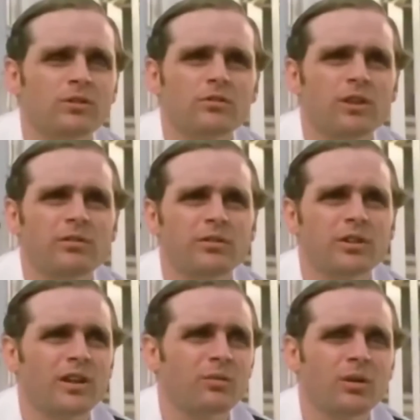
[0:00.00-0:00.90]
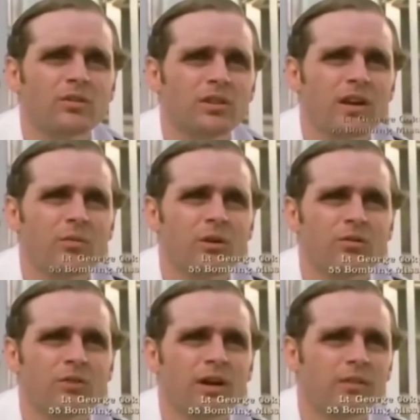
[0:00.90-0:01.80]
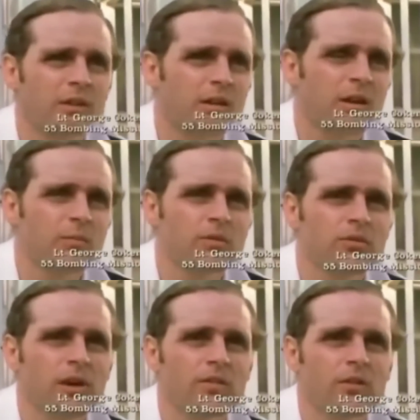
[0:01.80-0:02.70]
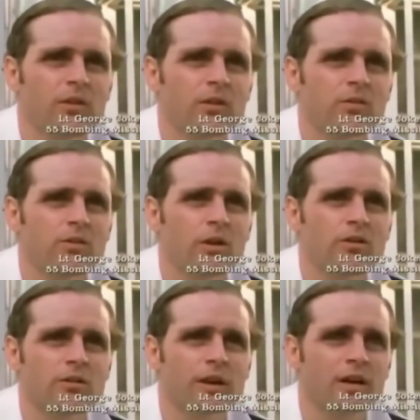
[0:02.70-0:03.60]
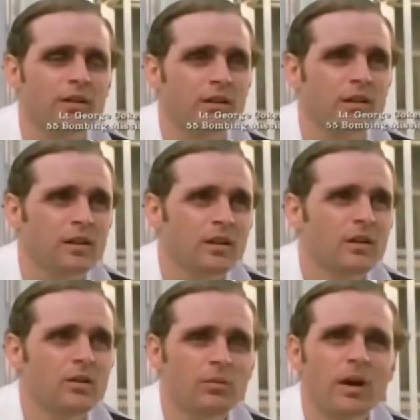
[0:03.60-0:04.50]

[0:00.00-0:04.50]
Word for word: What's a race driver feel like? Why does a guy want to drive an Indianapolis 500 go charging around there?